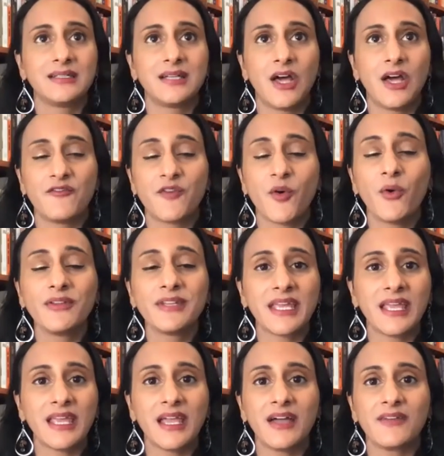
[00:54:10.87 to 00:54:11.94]

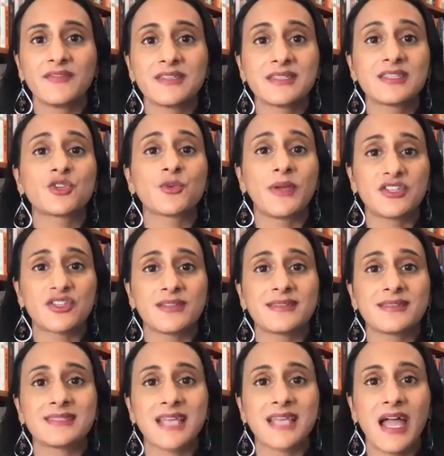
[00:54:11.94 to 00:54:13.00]
unfolding of this situation in
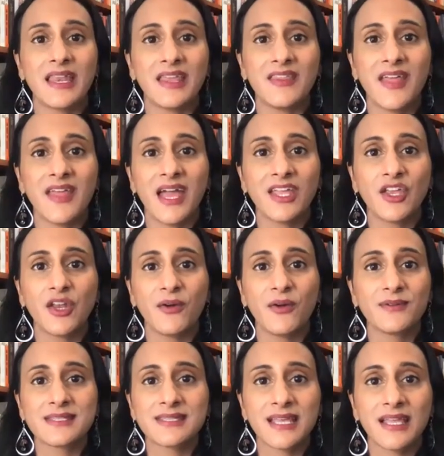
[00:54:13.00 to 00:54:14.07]
society that you know
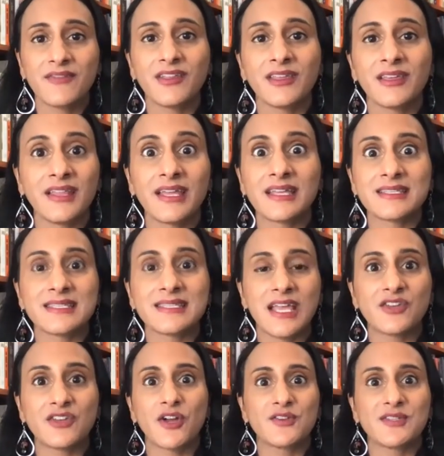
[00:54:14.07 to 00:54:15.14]
it's like feeling like
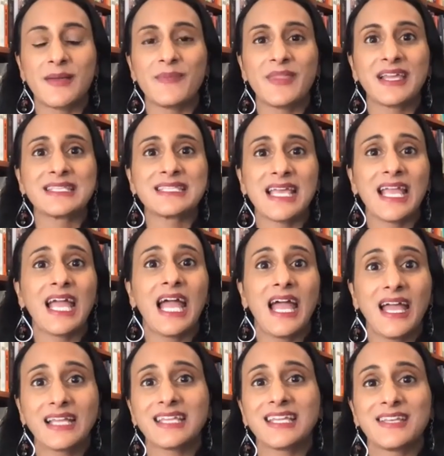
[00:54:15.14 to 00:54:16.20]
cassandra or something it's like
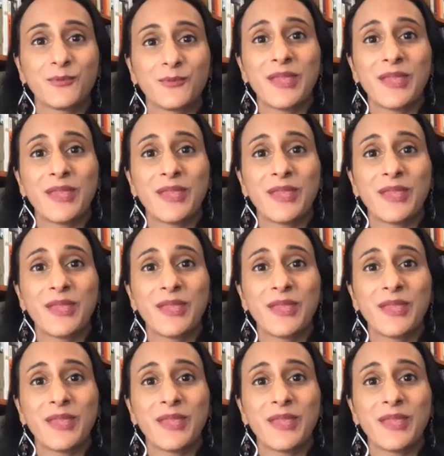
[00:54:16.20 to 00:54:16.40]
can,